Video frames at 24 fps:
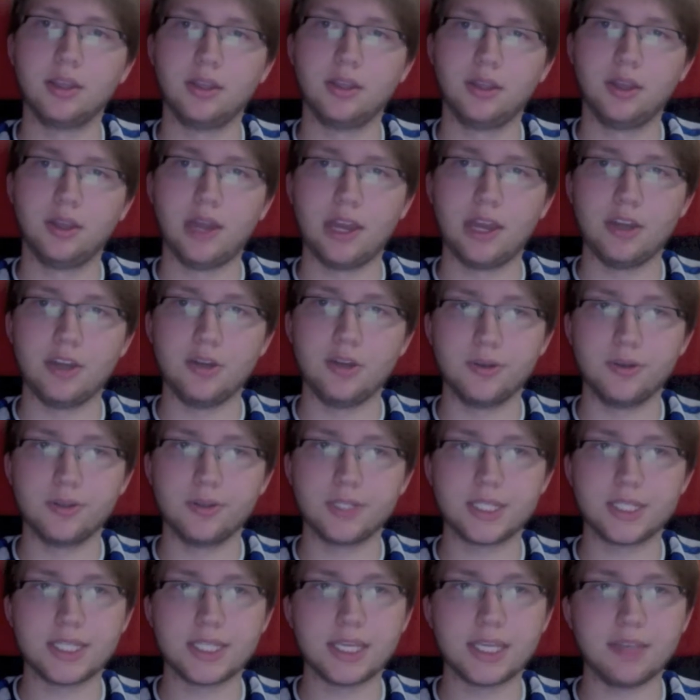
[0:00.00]
I knew it was
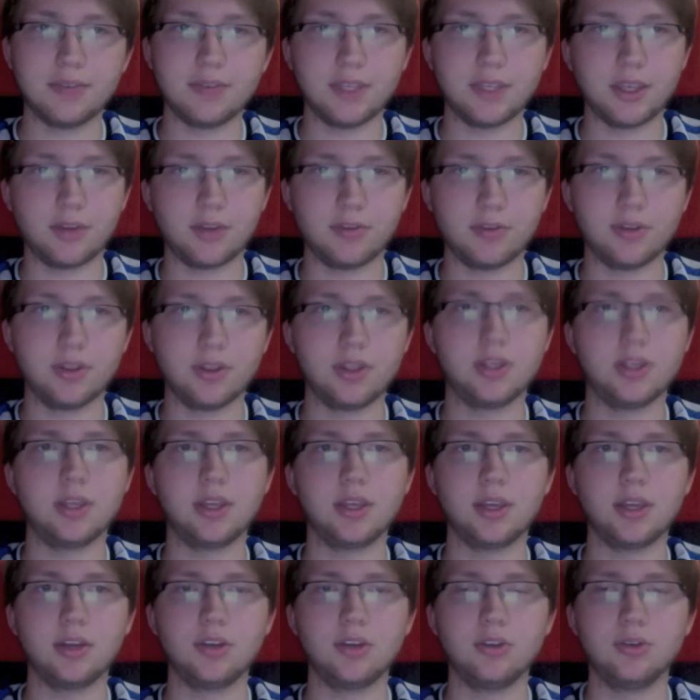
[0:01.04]
saving everything.
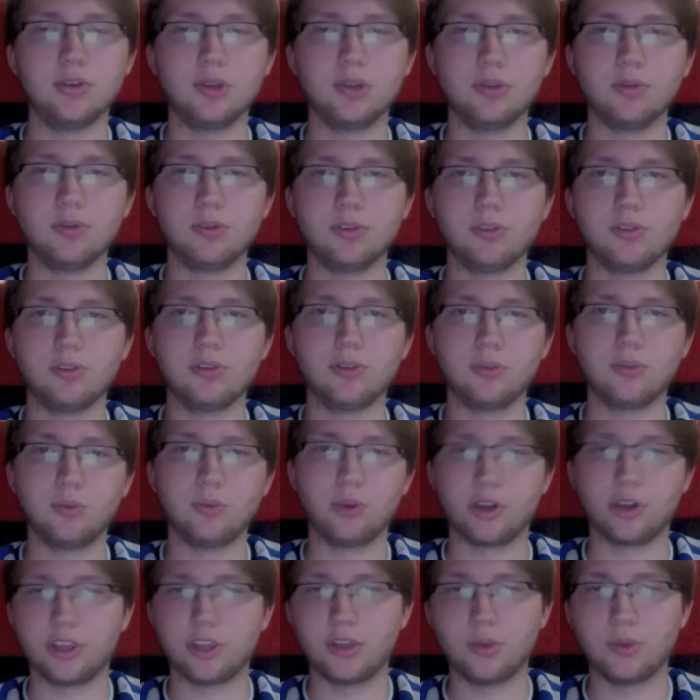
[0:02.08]
I knew it was
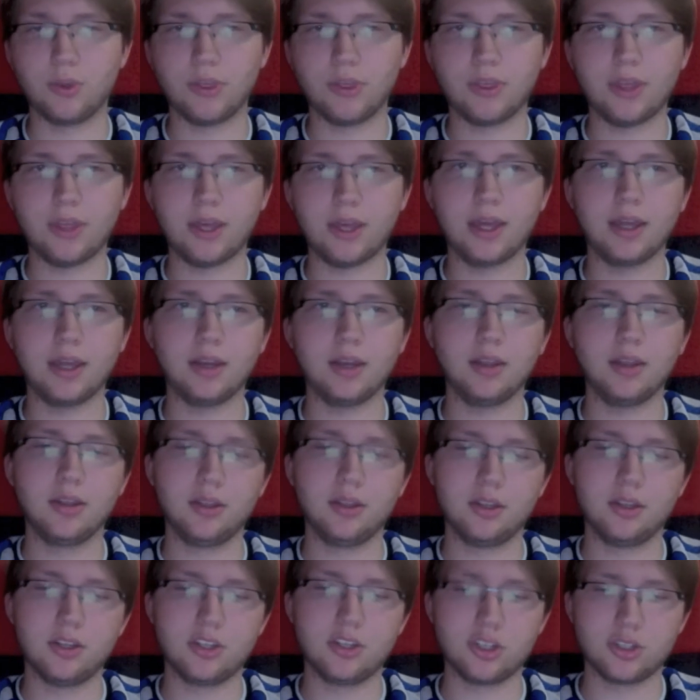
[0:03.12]
working with that.
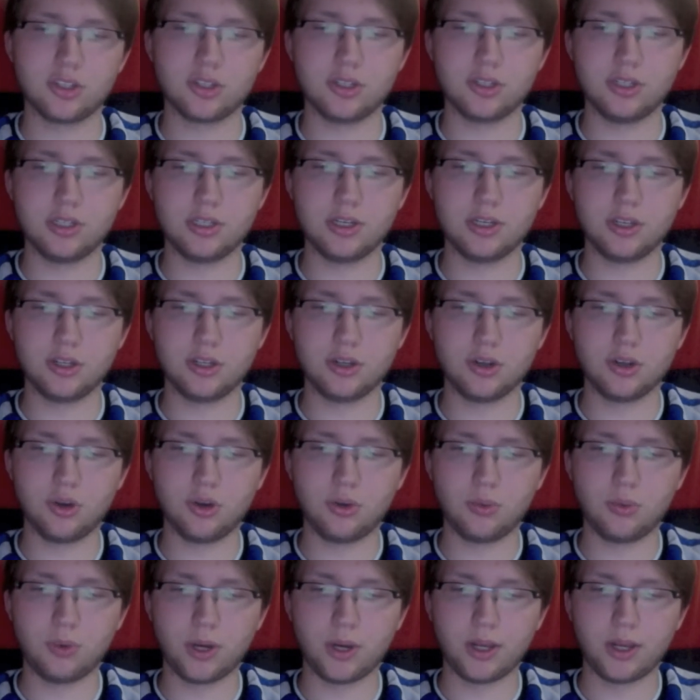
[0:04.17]
Just didn't know
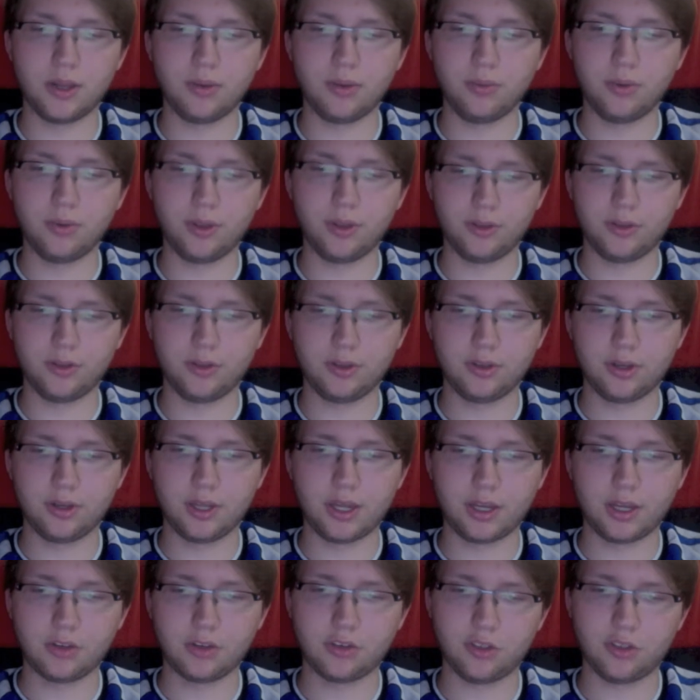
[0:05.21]
why it wasn't
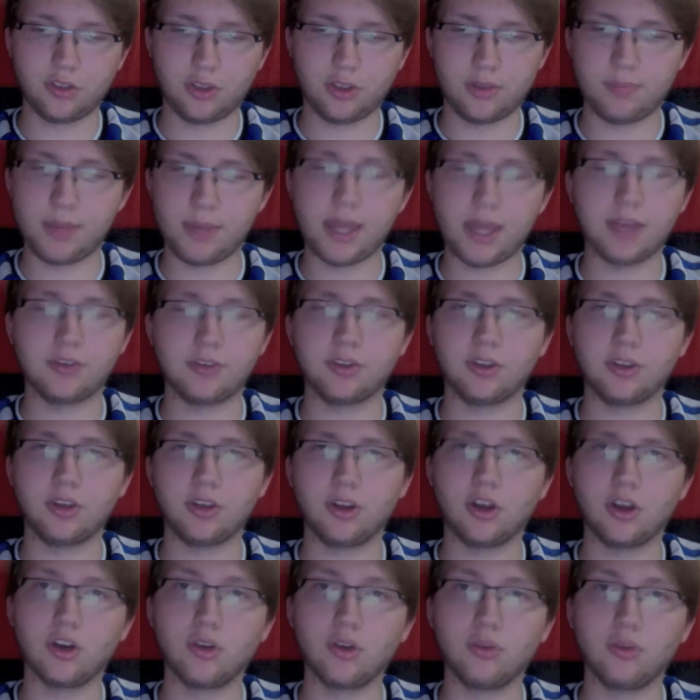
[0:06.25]
actually passing it
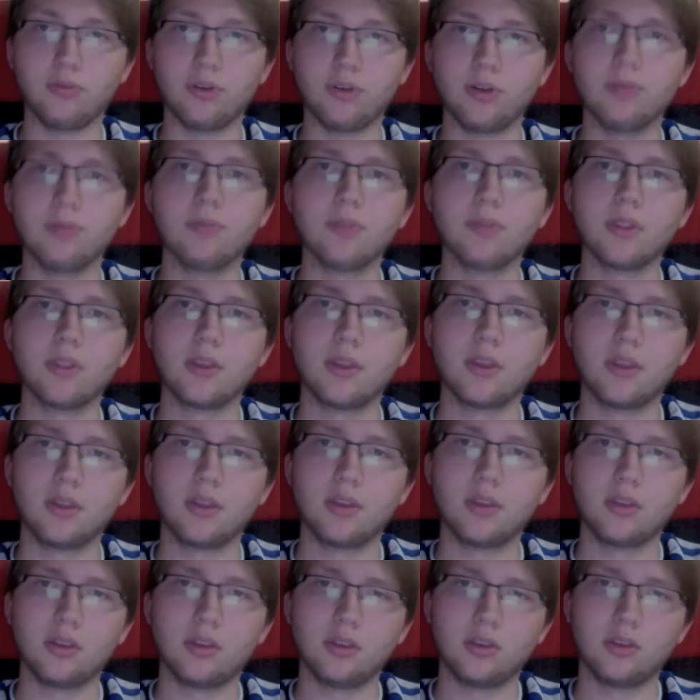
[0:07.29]
on over.
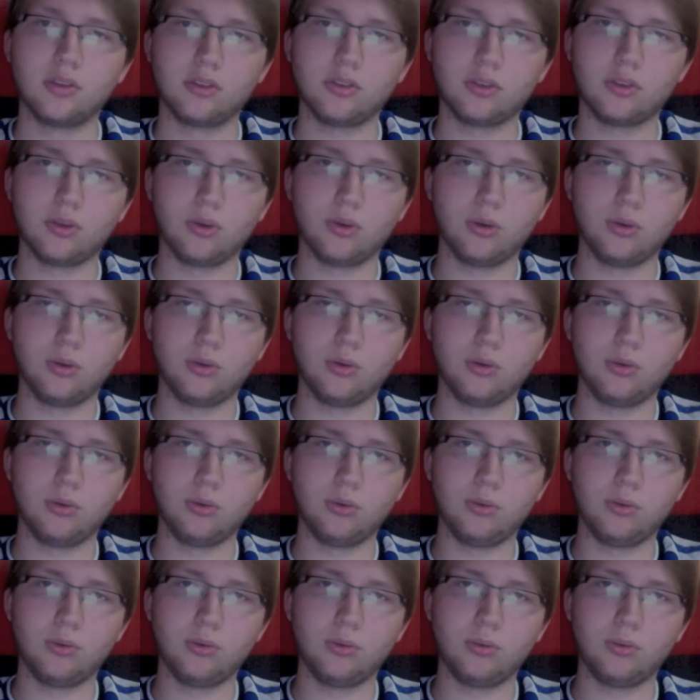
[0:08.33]
So
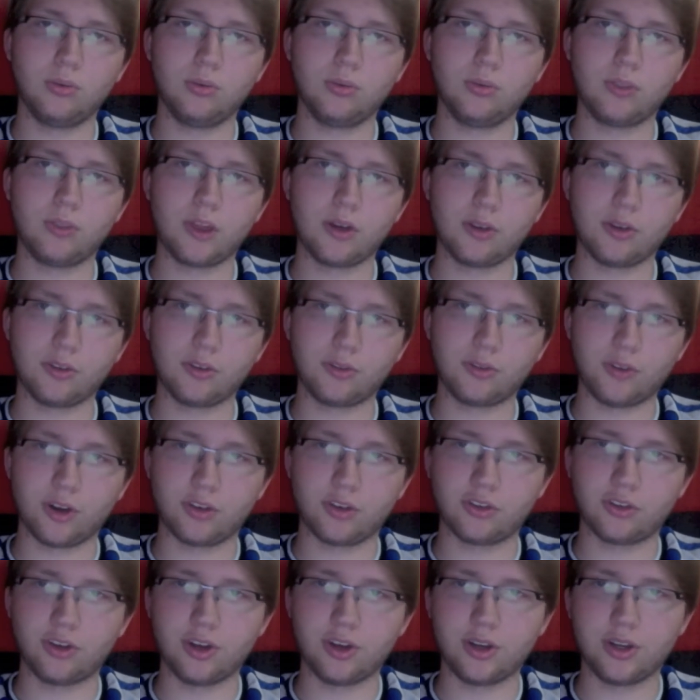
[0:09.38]
that was
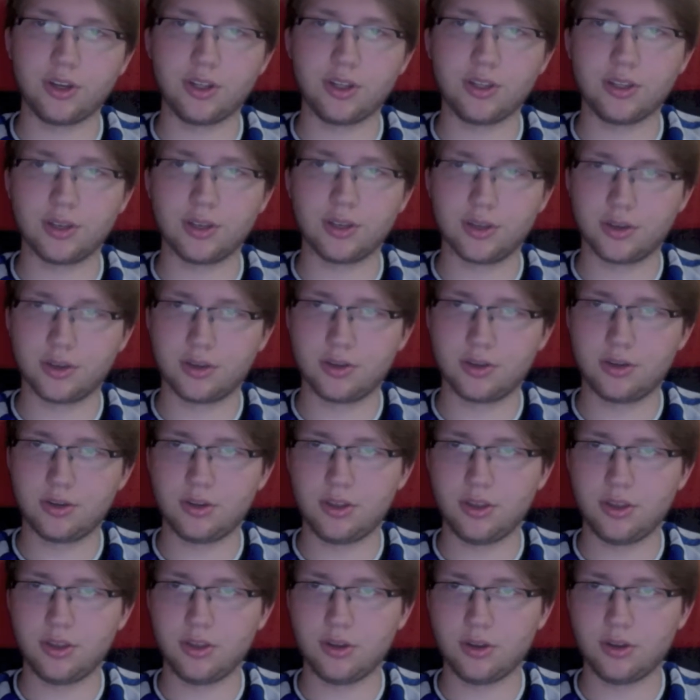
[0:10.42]
frustrating, and
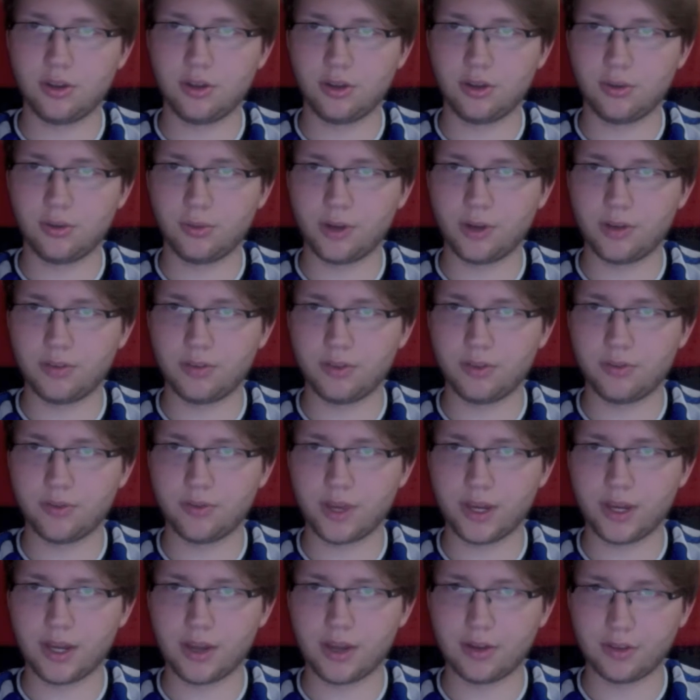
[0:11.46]
whenever you
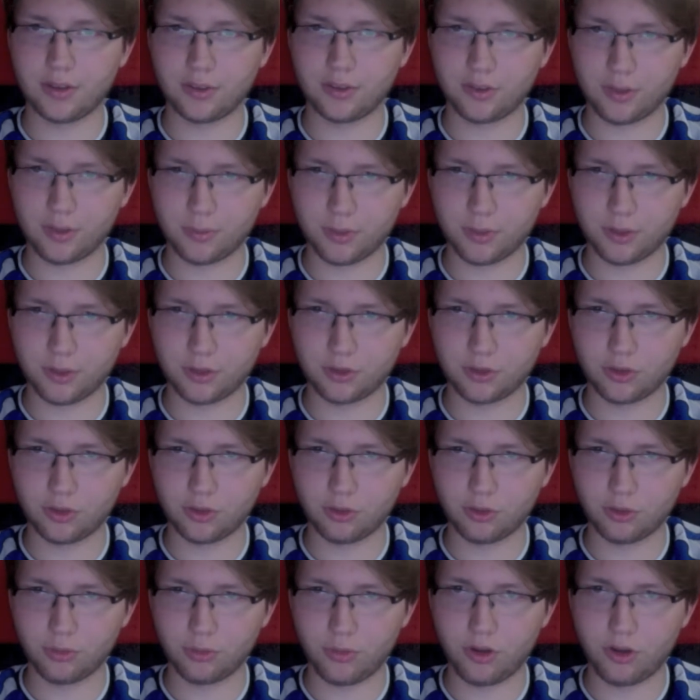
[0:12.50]
find out it's something so
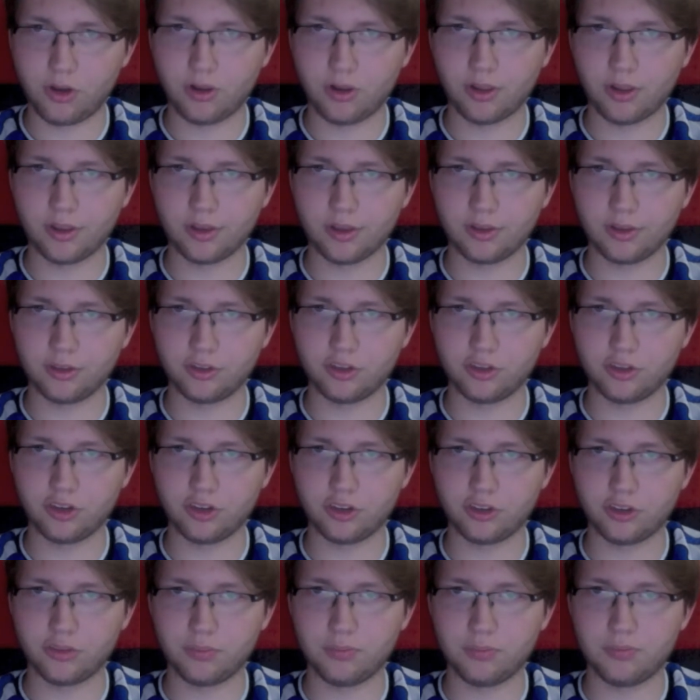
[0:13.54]
small as
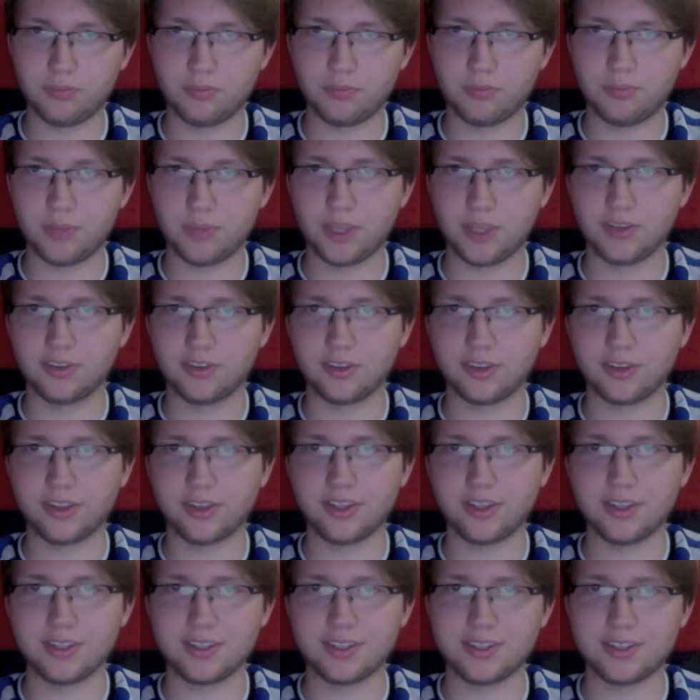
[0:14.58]
just
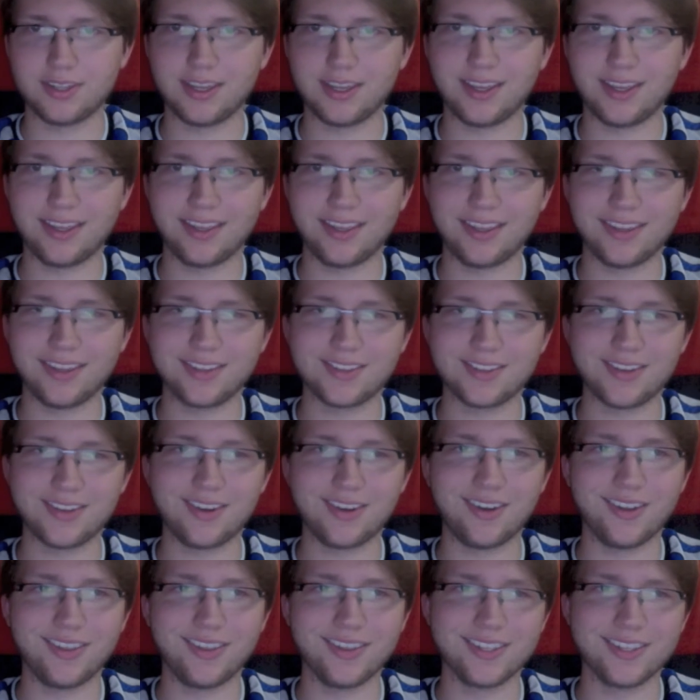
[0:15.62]
basically saying it's
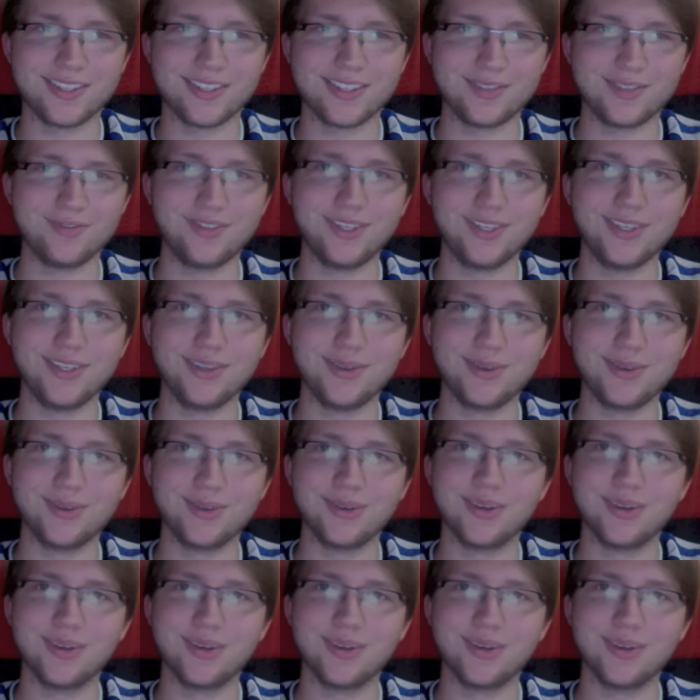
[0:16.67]
on this view,